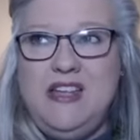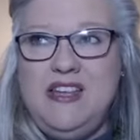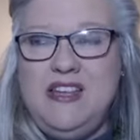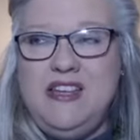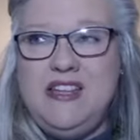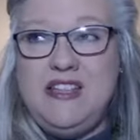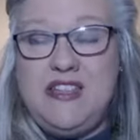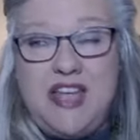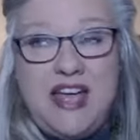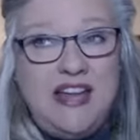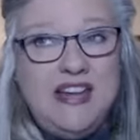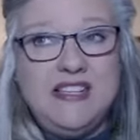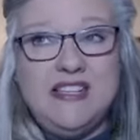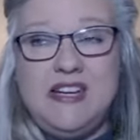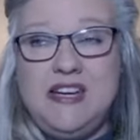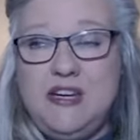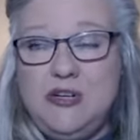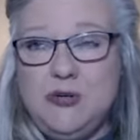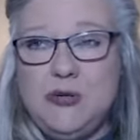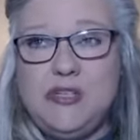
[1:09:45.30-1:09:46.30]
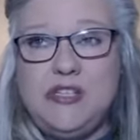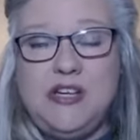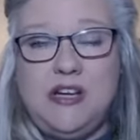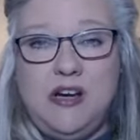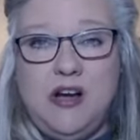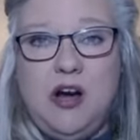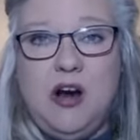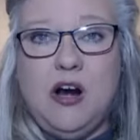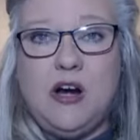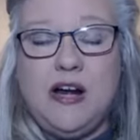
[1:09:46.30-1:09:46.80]
If that is an
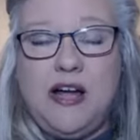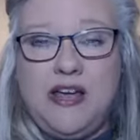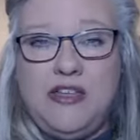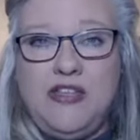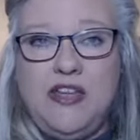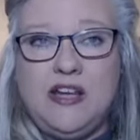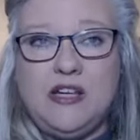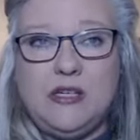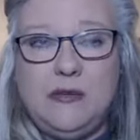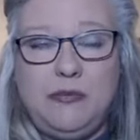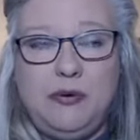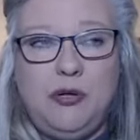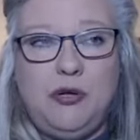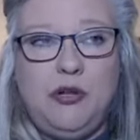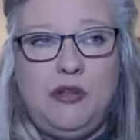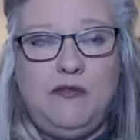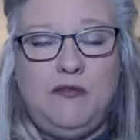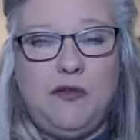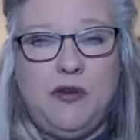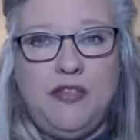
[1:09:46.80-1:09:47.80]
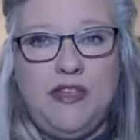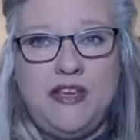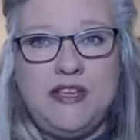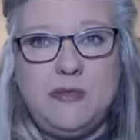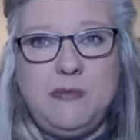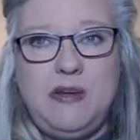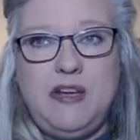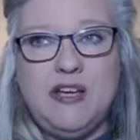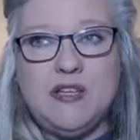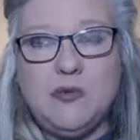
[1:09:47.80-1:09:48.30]
interesting card, I think, to pull for
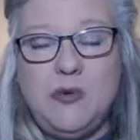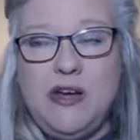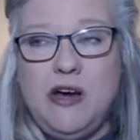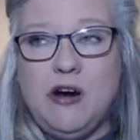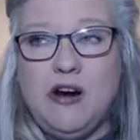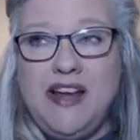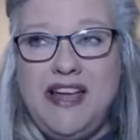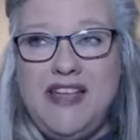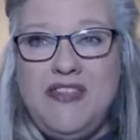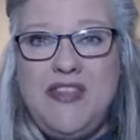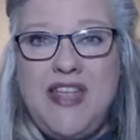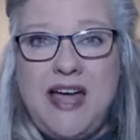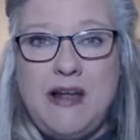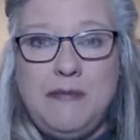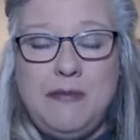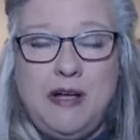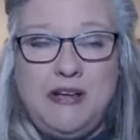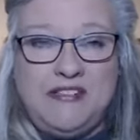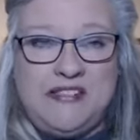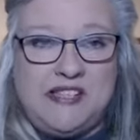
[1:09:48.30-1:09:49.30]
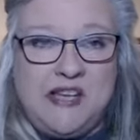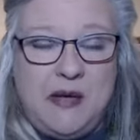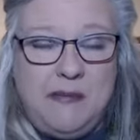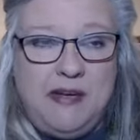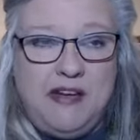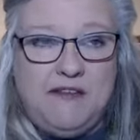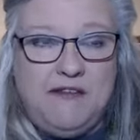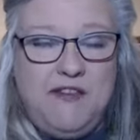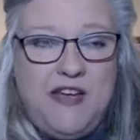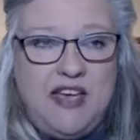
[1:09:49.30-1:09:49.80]
this because we are in that
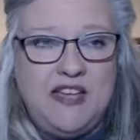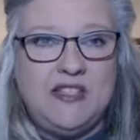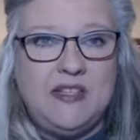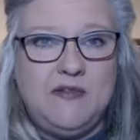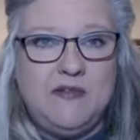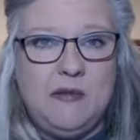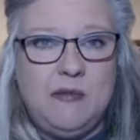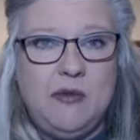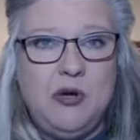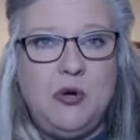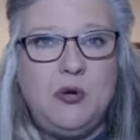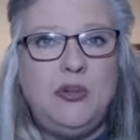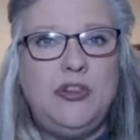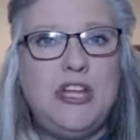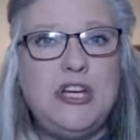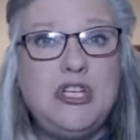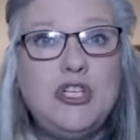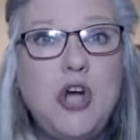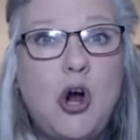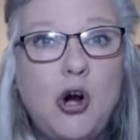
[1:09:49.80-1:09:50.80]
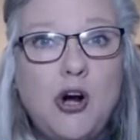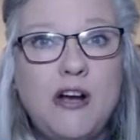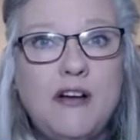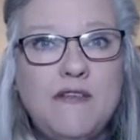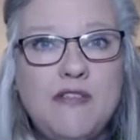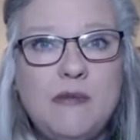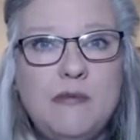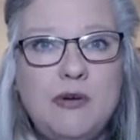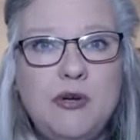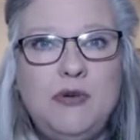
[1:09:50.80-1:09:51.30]
balsamic phase of the moon, the dark
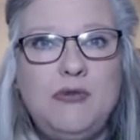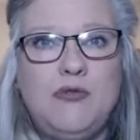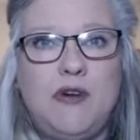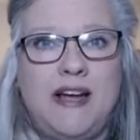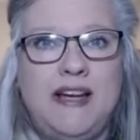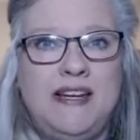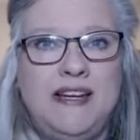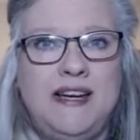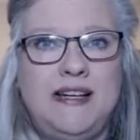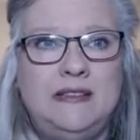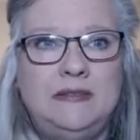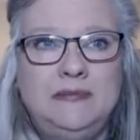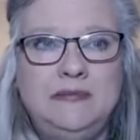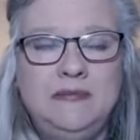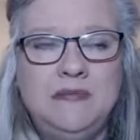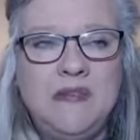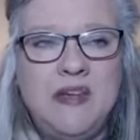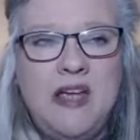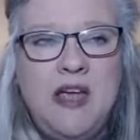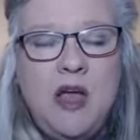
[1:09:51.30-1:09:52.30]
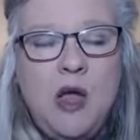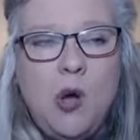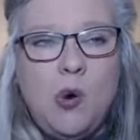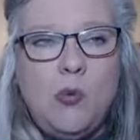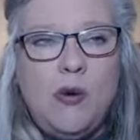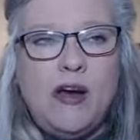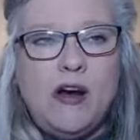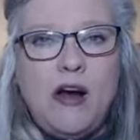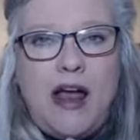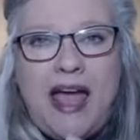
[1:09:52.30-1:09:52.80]
of the moon right now.
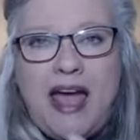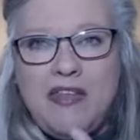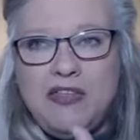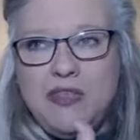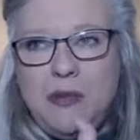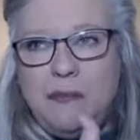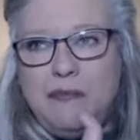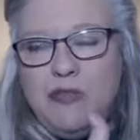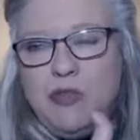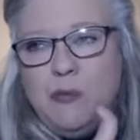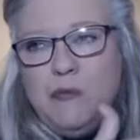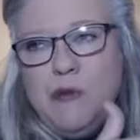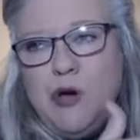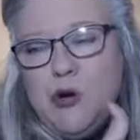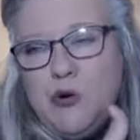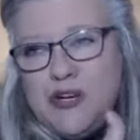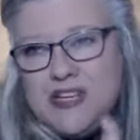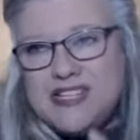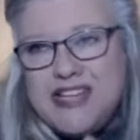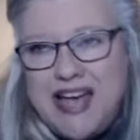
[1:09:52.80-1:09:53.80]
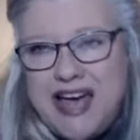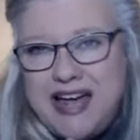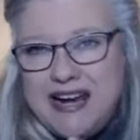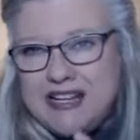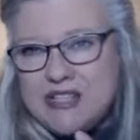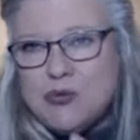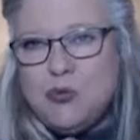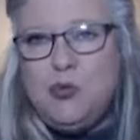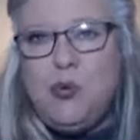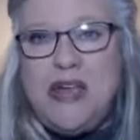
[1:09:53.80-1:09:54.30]
We are at the, the moon is at
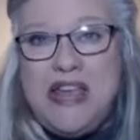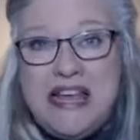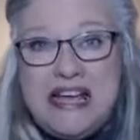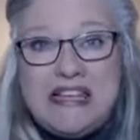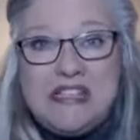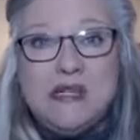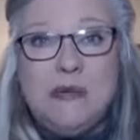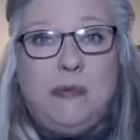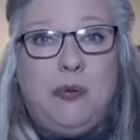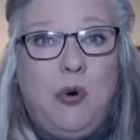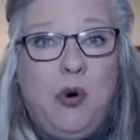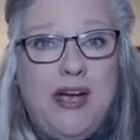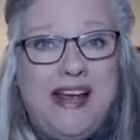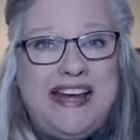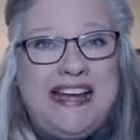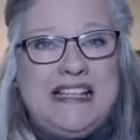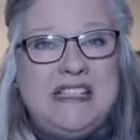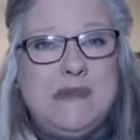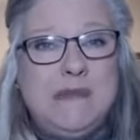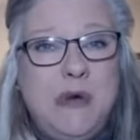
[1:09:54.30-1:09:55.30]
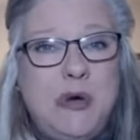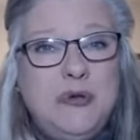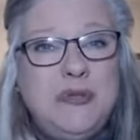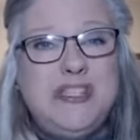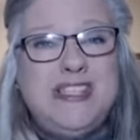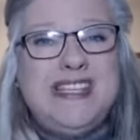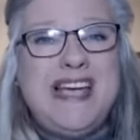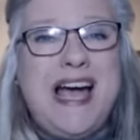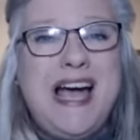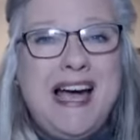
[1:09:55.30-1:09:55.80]
its weakest point, its
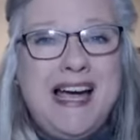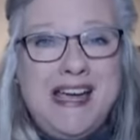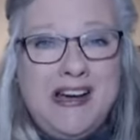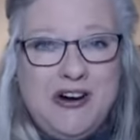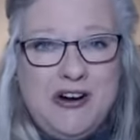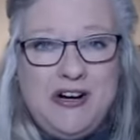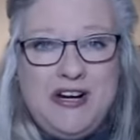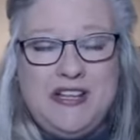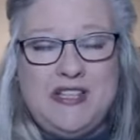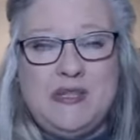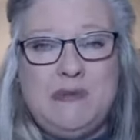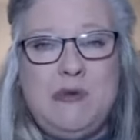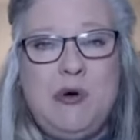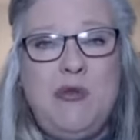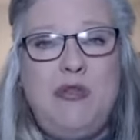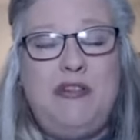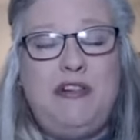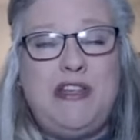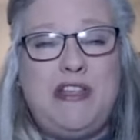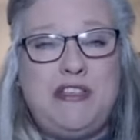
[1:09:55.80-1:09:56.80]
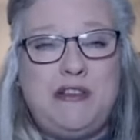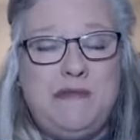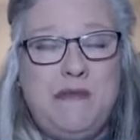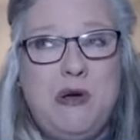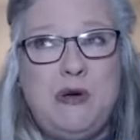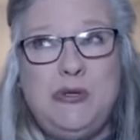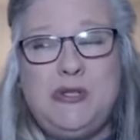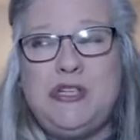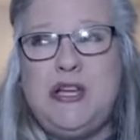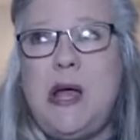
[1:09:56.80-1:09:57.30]
most tired, its most,
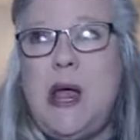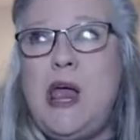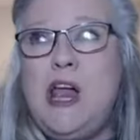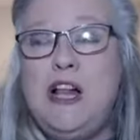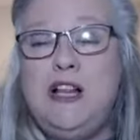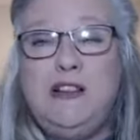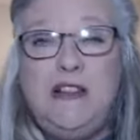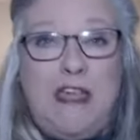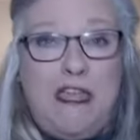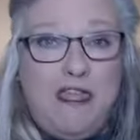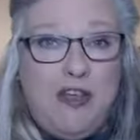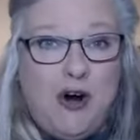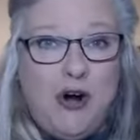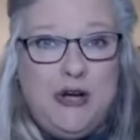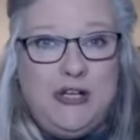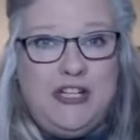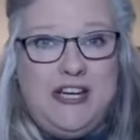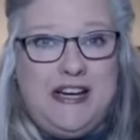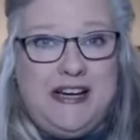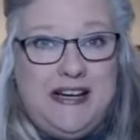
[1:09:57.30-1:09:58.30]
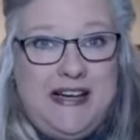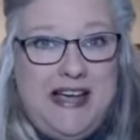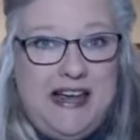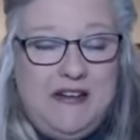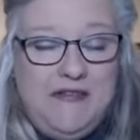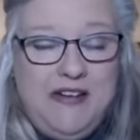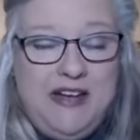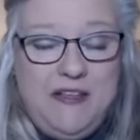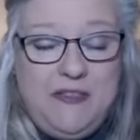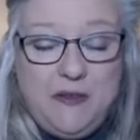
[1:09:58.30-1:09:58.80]
most lethargic. I
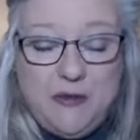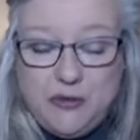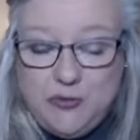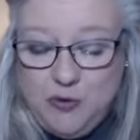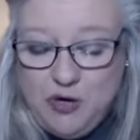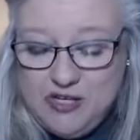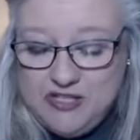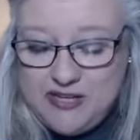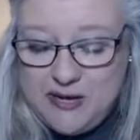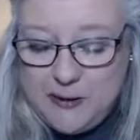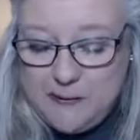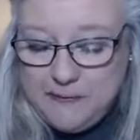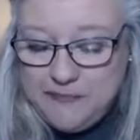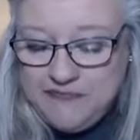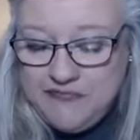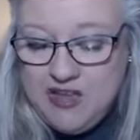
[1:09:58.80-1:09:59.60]
can't even get those words out.